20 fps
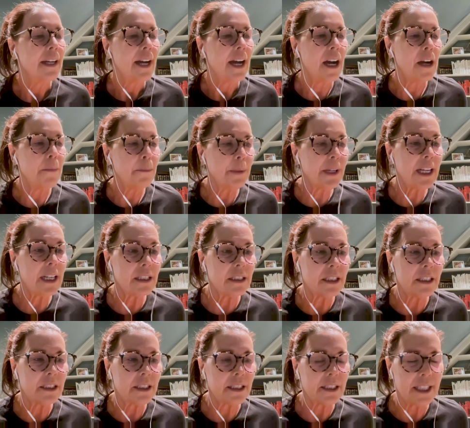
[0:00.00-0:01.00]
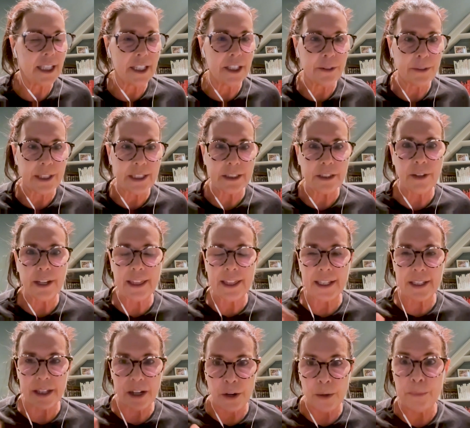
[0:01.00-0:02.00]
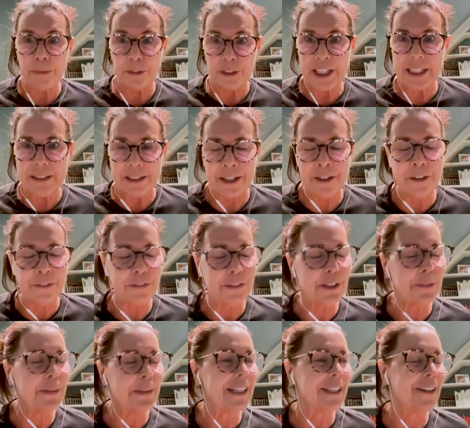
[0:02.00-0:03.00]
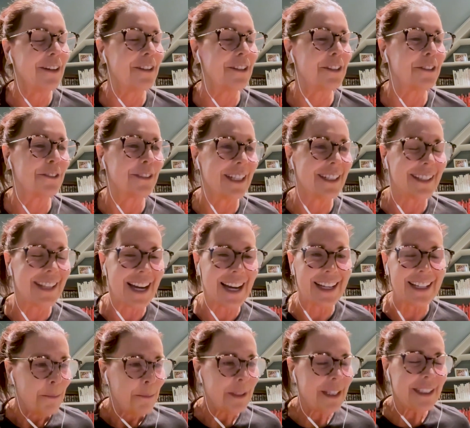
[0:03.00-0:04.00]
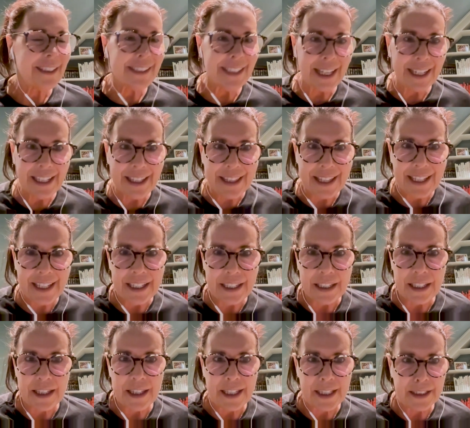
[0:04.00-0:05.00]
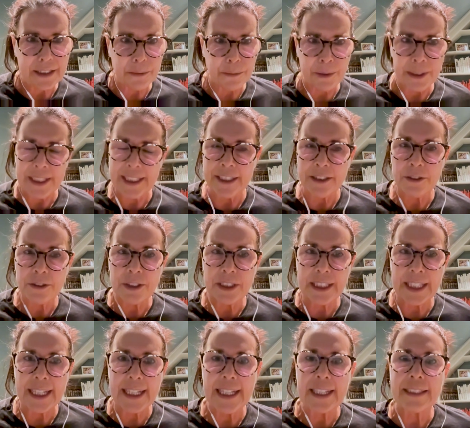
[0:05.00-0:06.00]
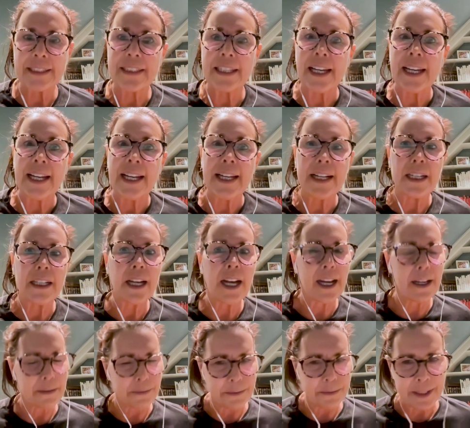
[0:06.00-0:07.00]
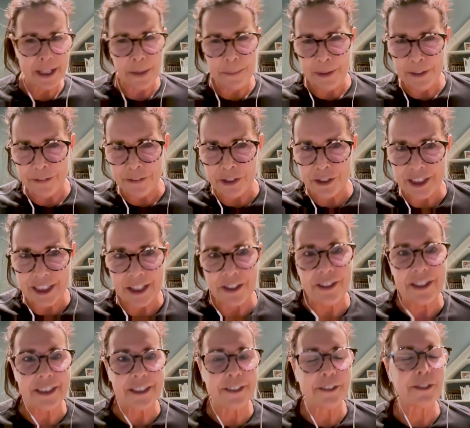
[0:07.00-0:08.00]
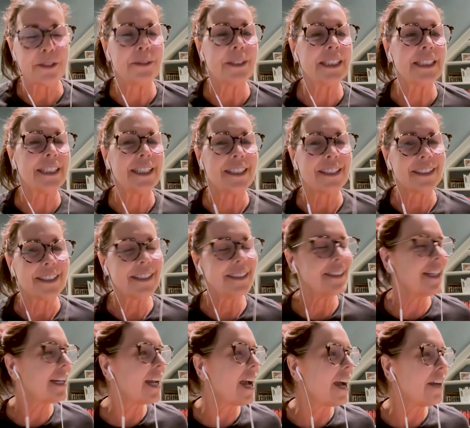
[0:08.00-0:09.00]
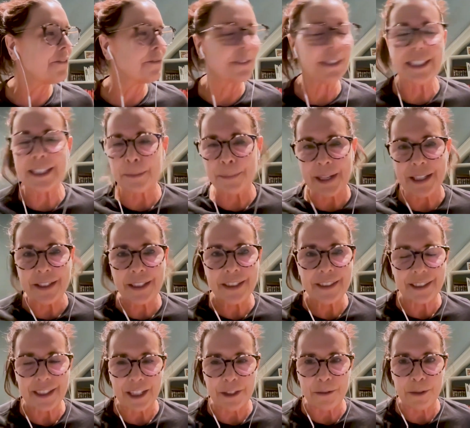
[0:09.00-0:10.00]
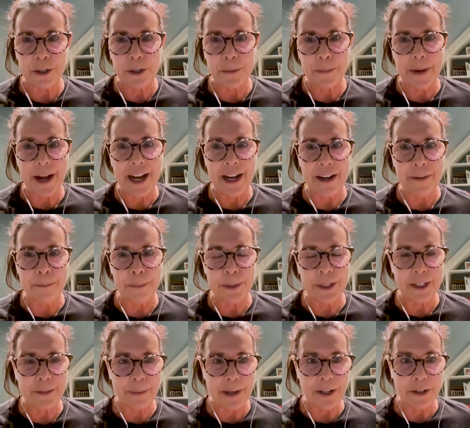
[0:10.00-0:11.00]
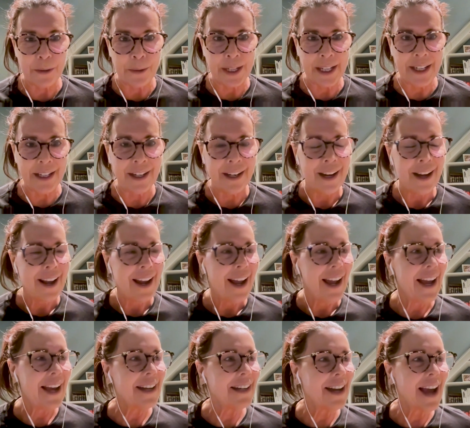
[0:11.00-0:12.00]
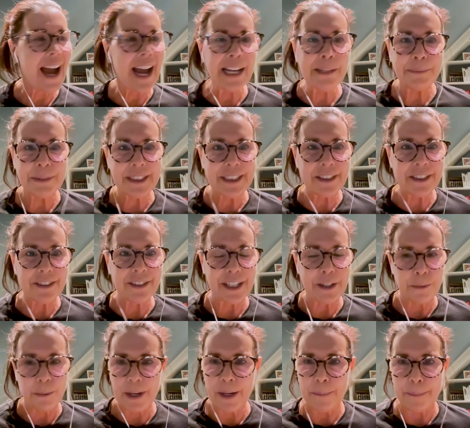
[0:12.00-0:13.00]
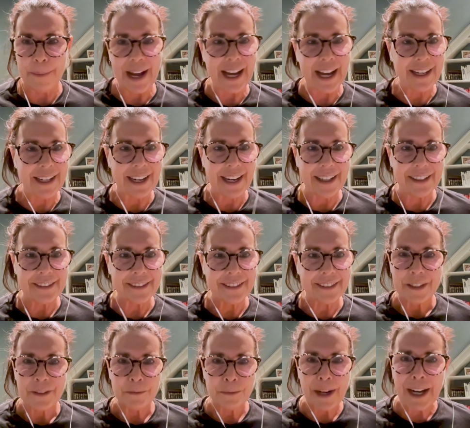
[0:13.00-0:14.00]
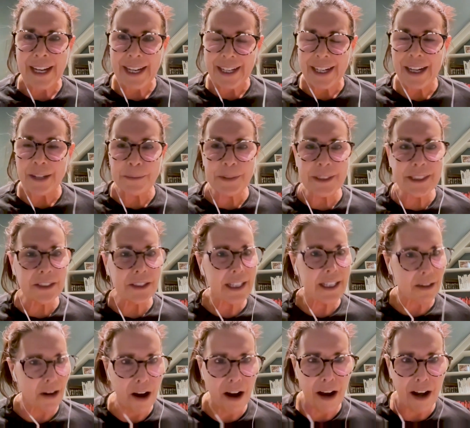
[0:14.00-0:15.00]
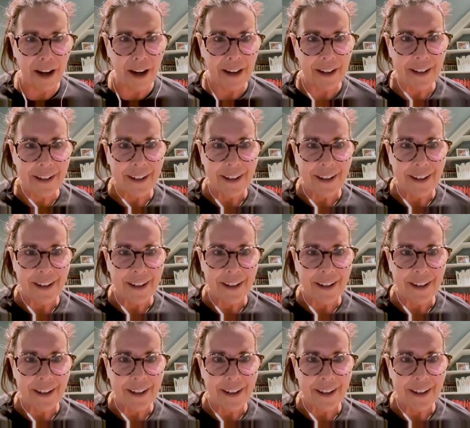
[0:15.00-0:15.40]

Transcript: Um, because she's continuing. So I think hopefully, hopefully we can all agree on that. But the second thing that's really interesting is like, I, tell me if you share this intuition because like I've written about this and I wrote a ba- book about quit, and I'm still like, what a badass, right? I'm still like, oh,